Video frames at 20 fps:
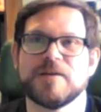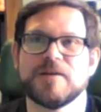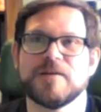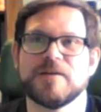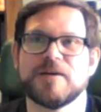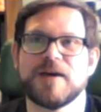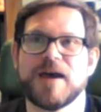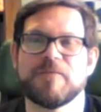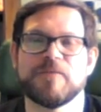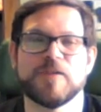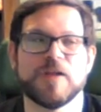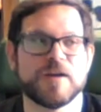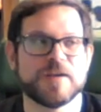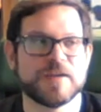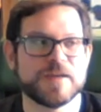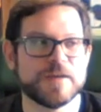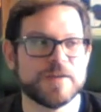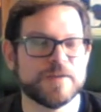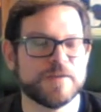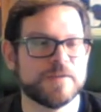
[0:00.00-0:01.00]

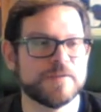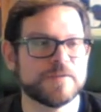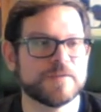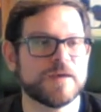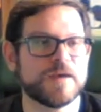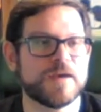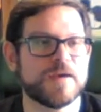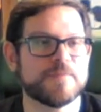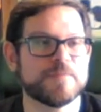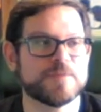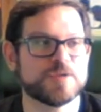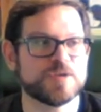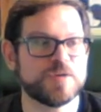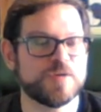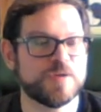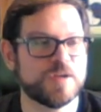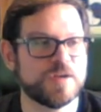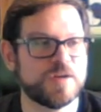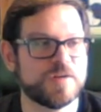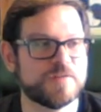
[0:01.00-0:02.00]
Avalon Hill games
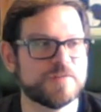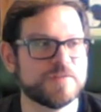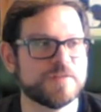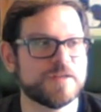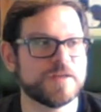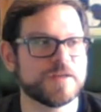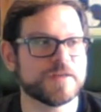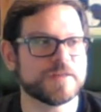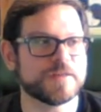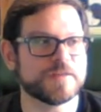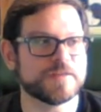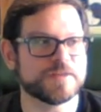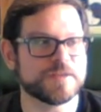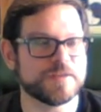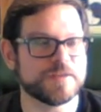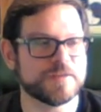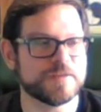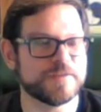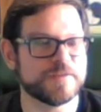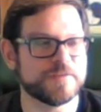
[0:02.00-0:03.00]
solo. Like there was
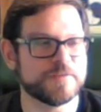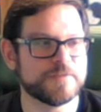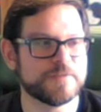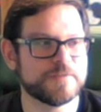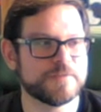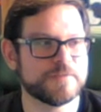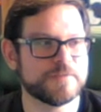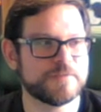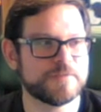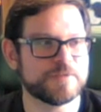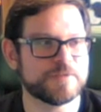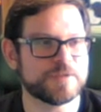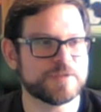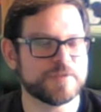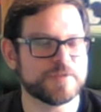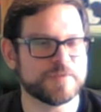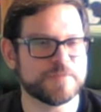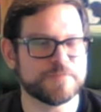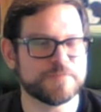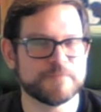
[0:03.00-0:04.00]

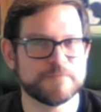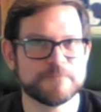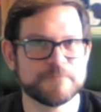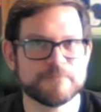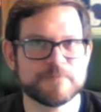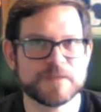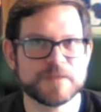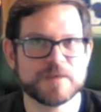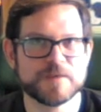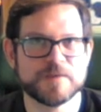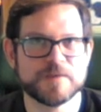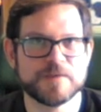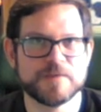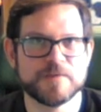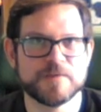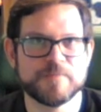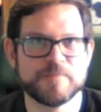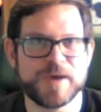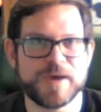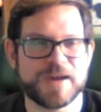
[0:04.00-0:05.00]
a
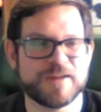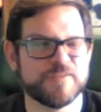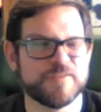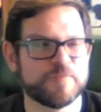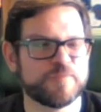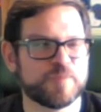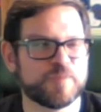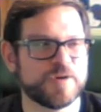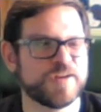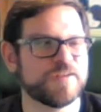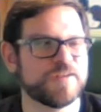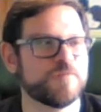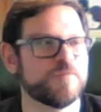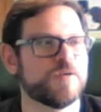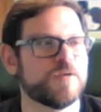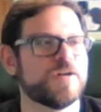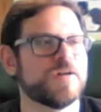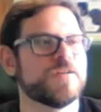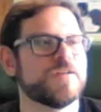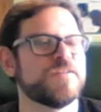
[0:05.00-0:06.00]
Battle of Britain
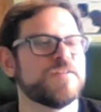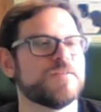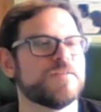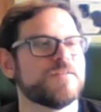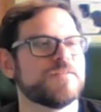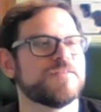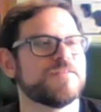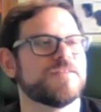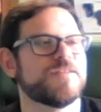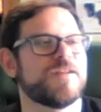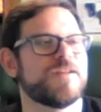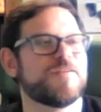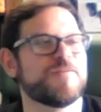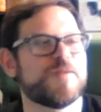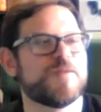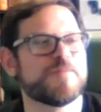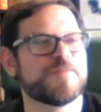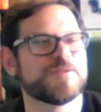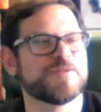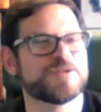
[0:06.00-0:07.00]
one that I
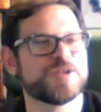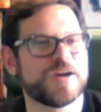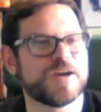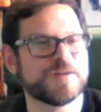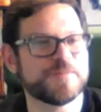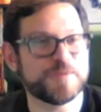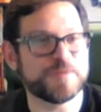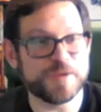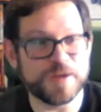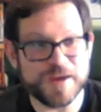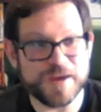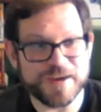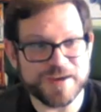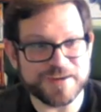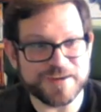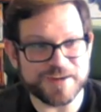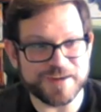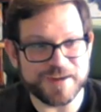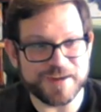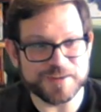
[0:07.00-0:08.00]
remember trying to play,
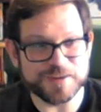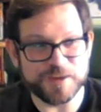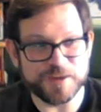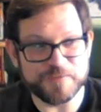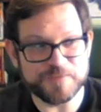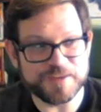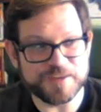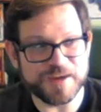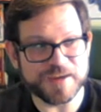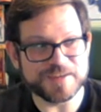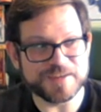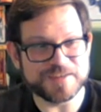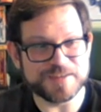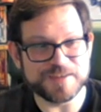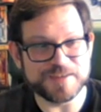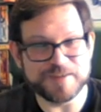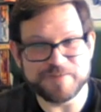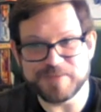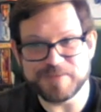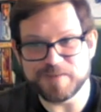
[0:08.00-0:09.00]
and I loved the
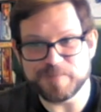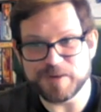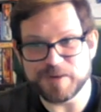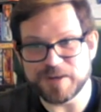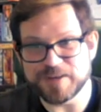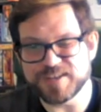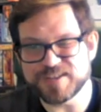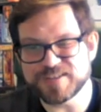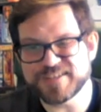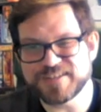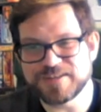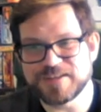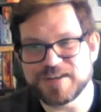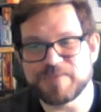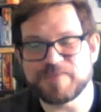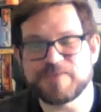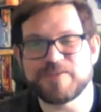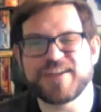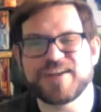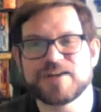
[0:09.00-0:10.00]
idea of it, but I just could
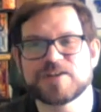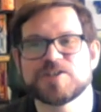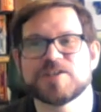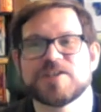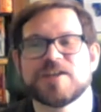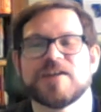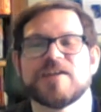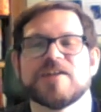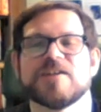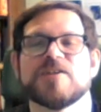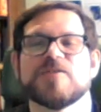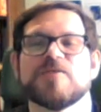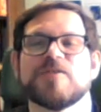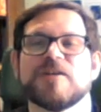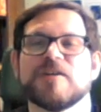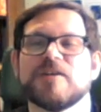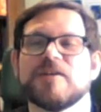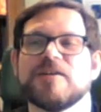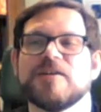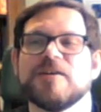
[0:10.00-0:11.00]
never actually get into
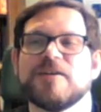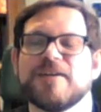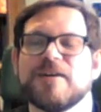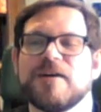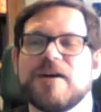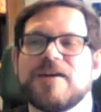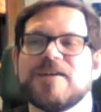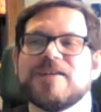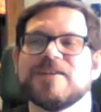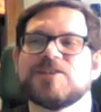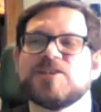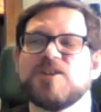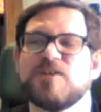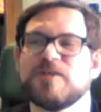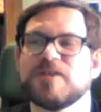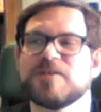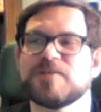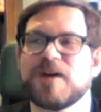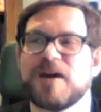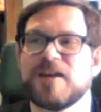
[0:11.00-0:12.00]
it. And it's
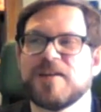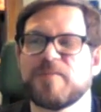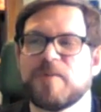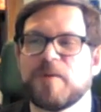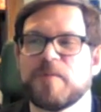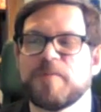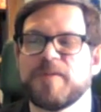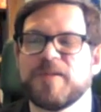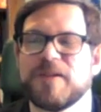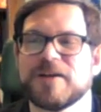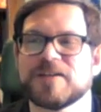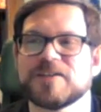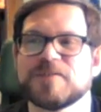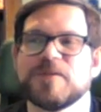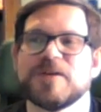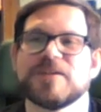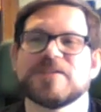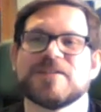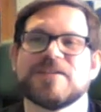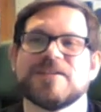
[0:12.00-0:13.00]
always kind of
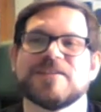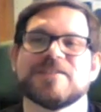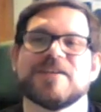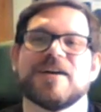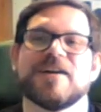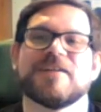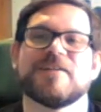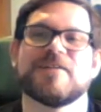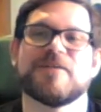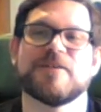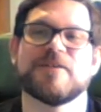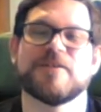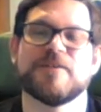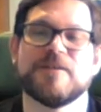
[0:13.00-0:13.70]
perplexed me as a designer,